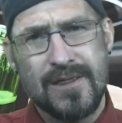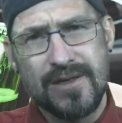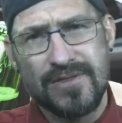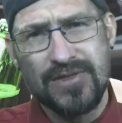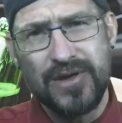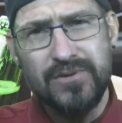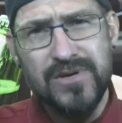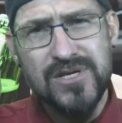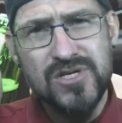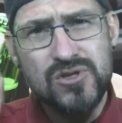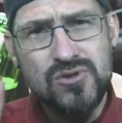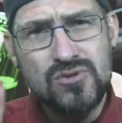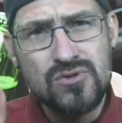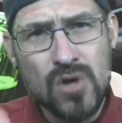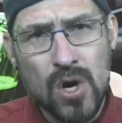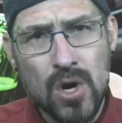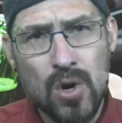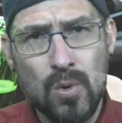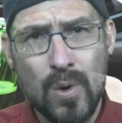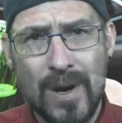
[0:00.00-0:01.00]
that there is
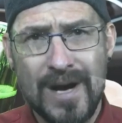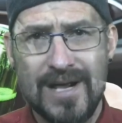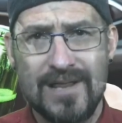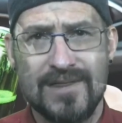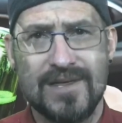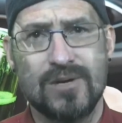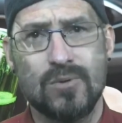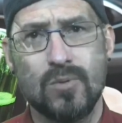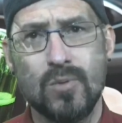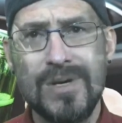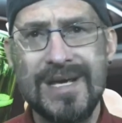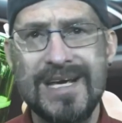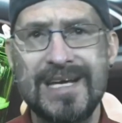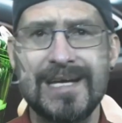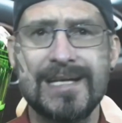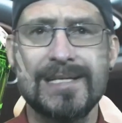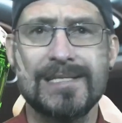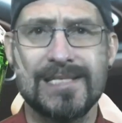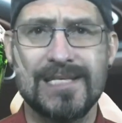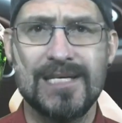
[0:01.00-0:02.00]
no way that we
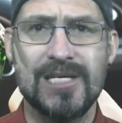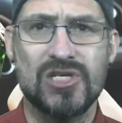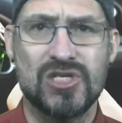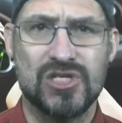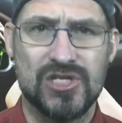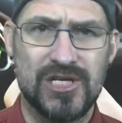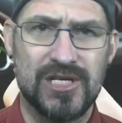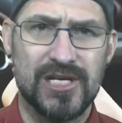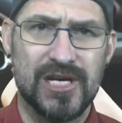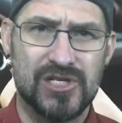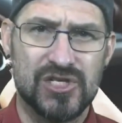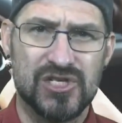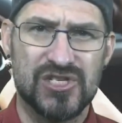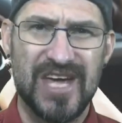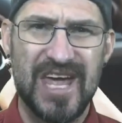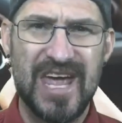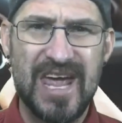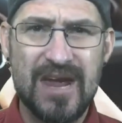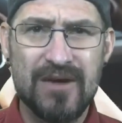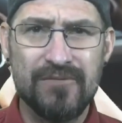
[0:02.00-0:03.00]
can teach
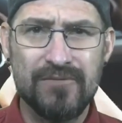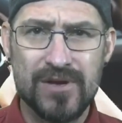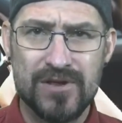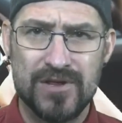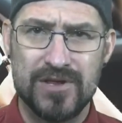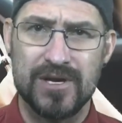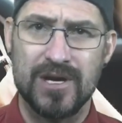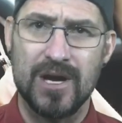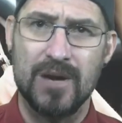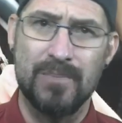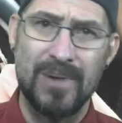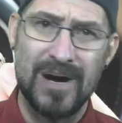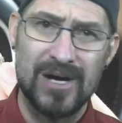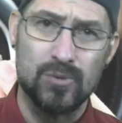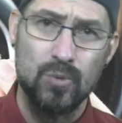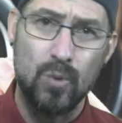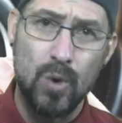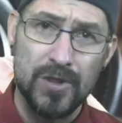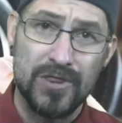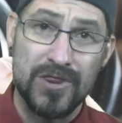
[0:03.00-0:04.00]
teenagers everything
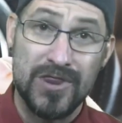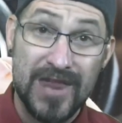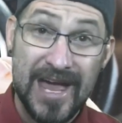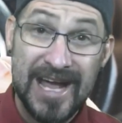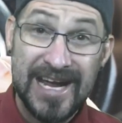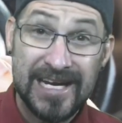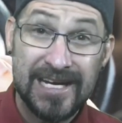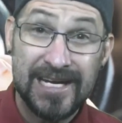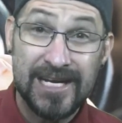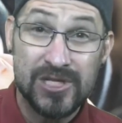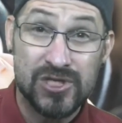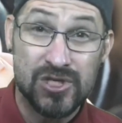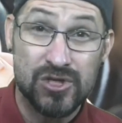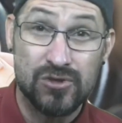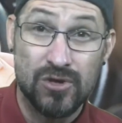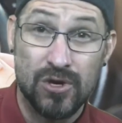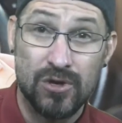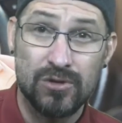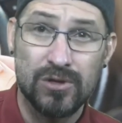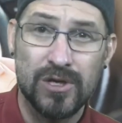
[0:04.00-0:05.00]
about what they need to
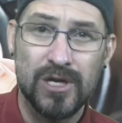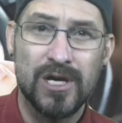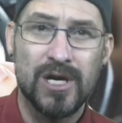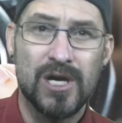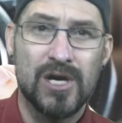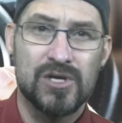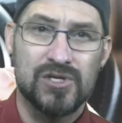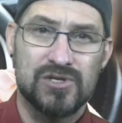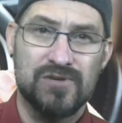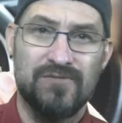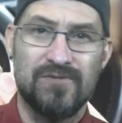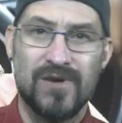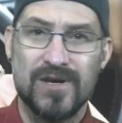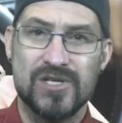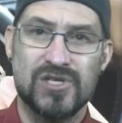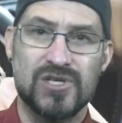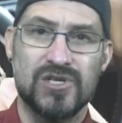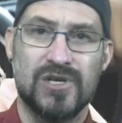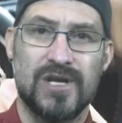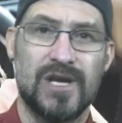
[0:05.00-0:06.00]
know to
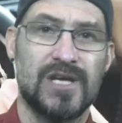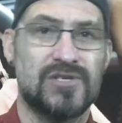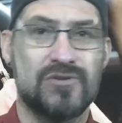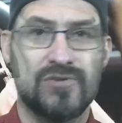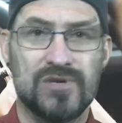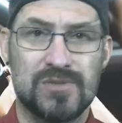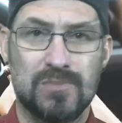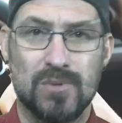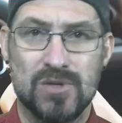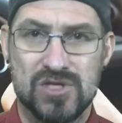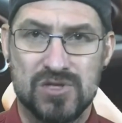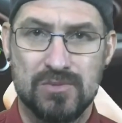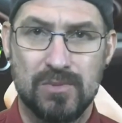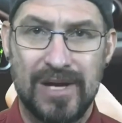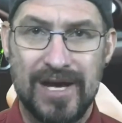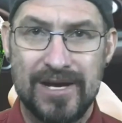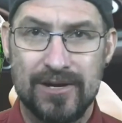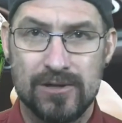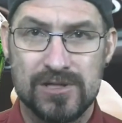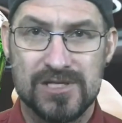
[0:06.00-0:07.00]
function as a
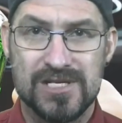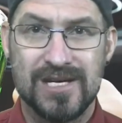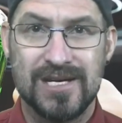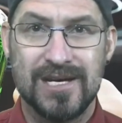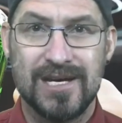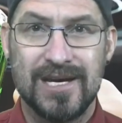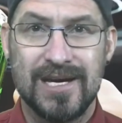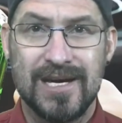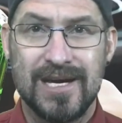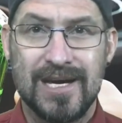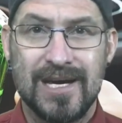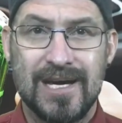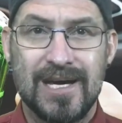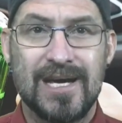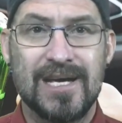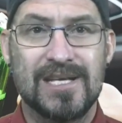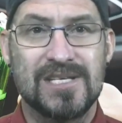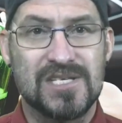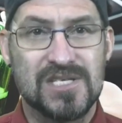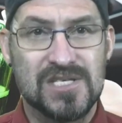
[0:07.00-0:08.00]
responsible adult.
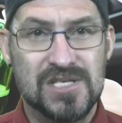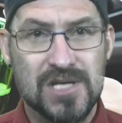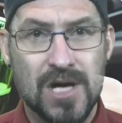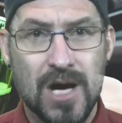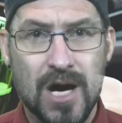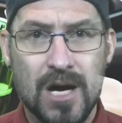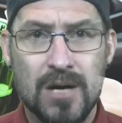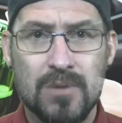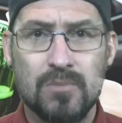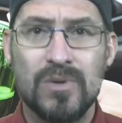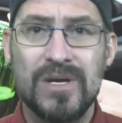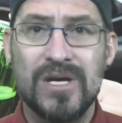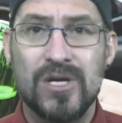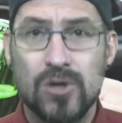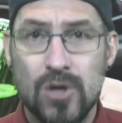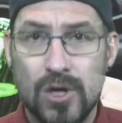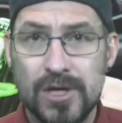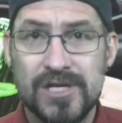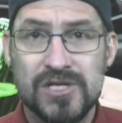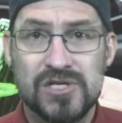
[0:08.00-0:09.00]
It's time we
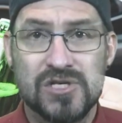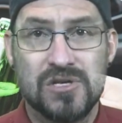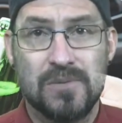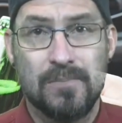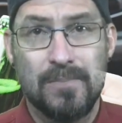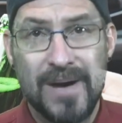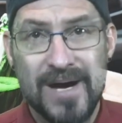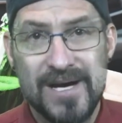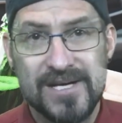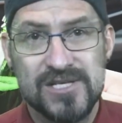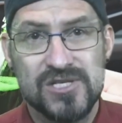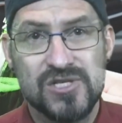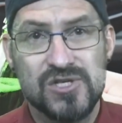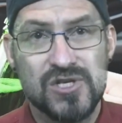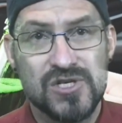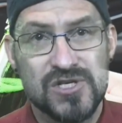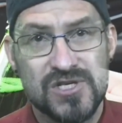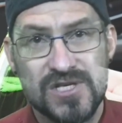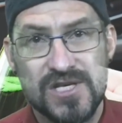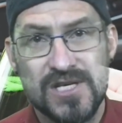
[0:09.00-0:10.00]
got into the
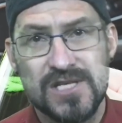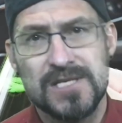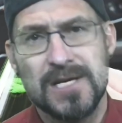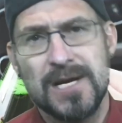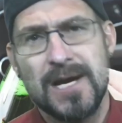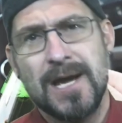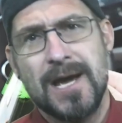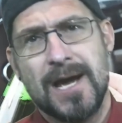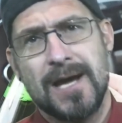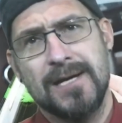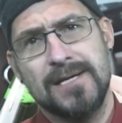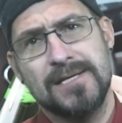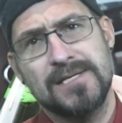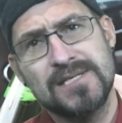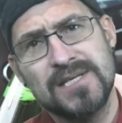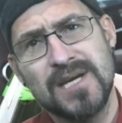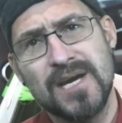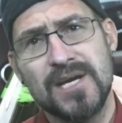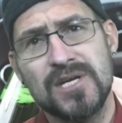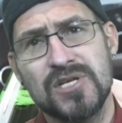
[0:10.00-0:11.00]
passenger seat and
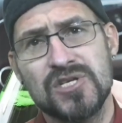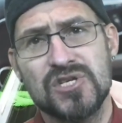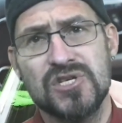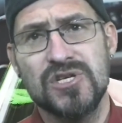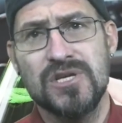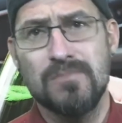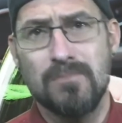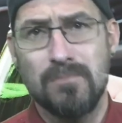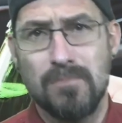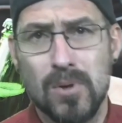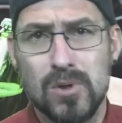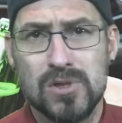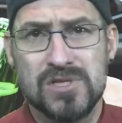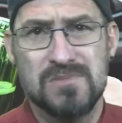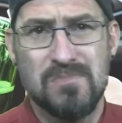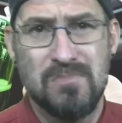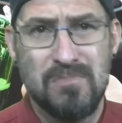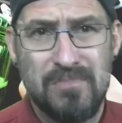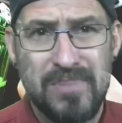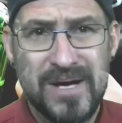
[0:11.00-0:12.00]
intentionally
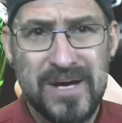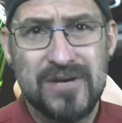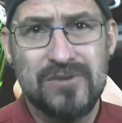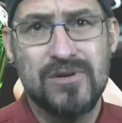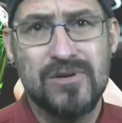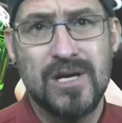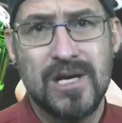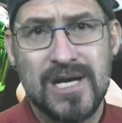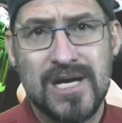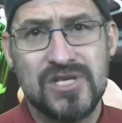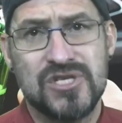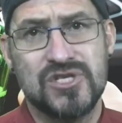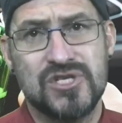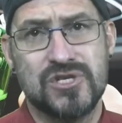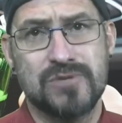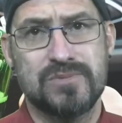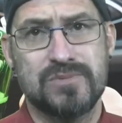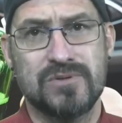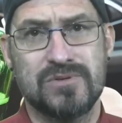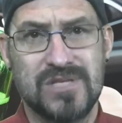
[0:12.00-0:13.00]
built better
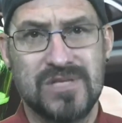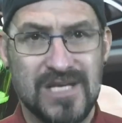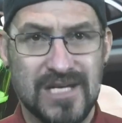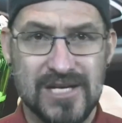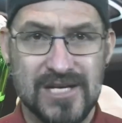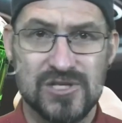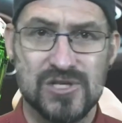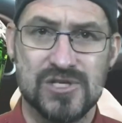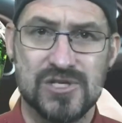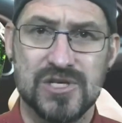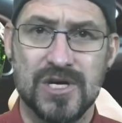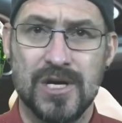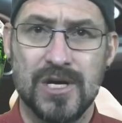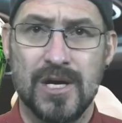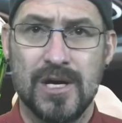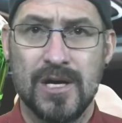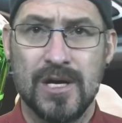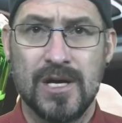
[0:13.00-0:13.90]
relationships with teenagers